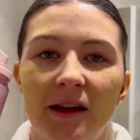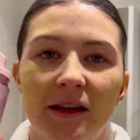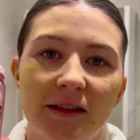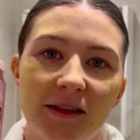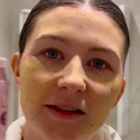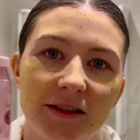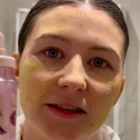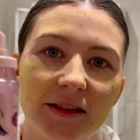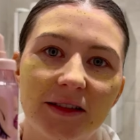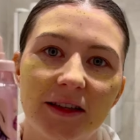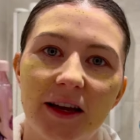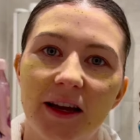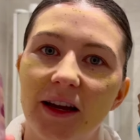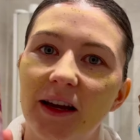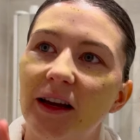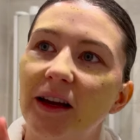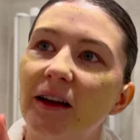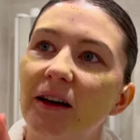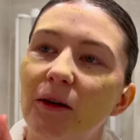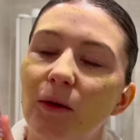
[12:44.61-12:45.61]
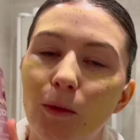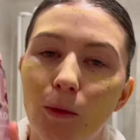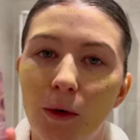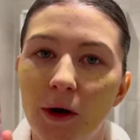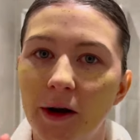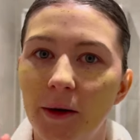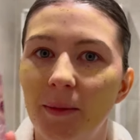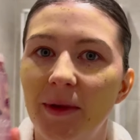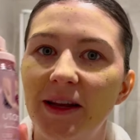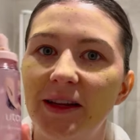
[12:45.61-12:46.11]
This is like
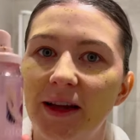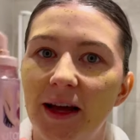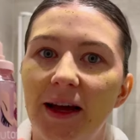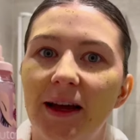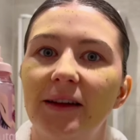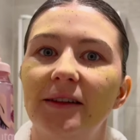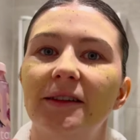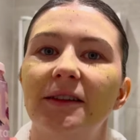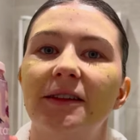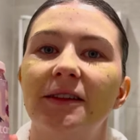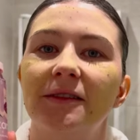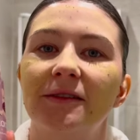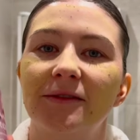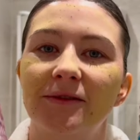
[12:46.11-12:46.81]
wannabe tanned.